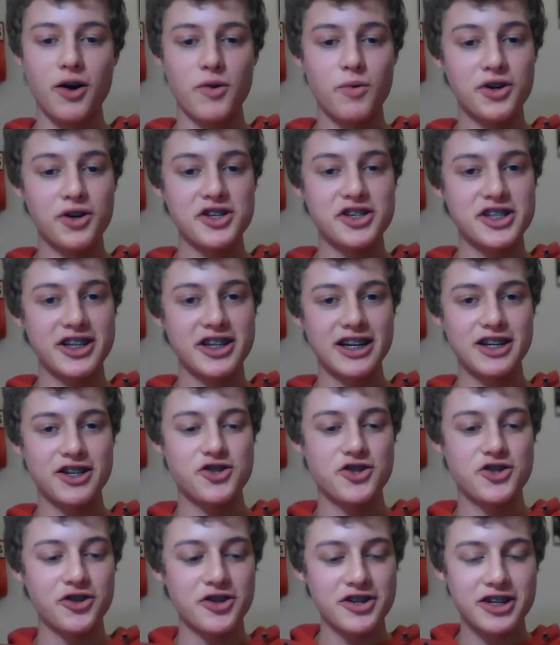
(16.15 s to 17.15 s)
once
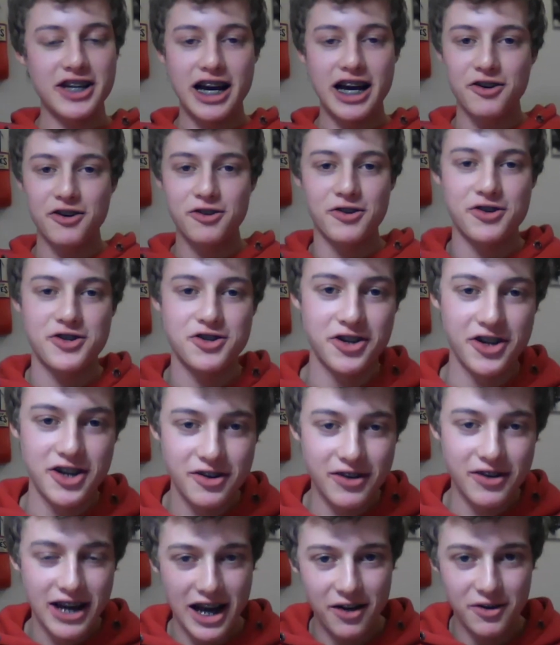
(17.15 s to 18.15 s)
again, Jono Carroll.
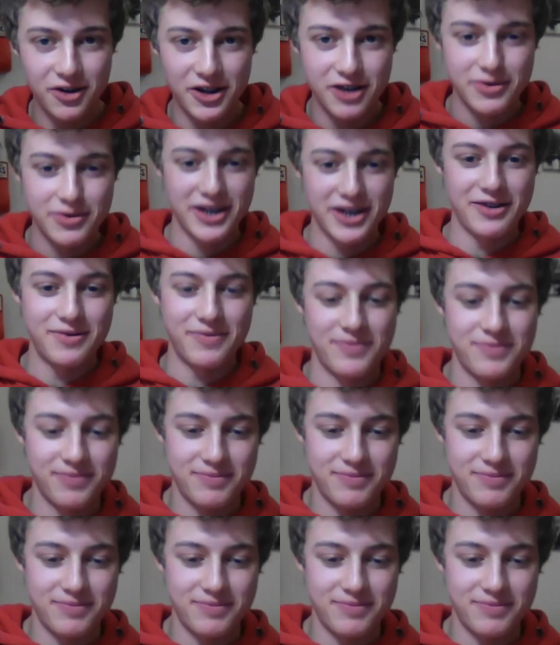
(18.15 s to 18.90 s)
Jono, how are you, mate?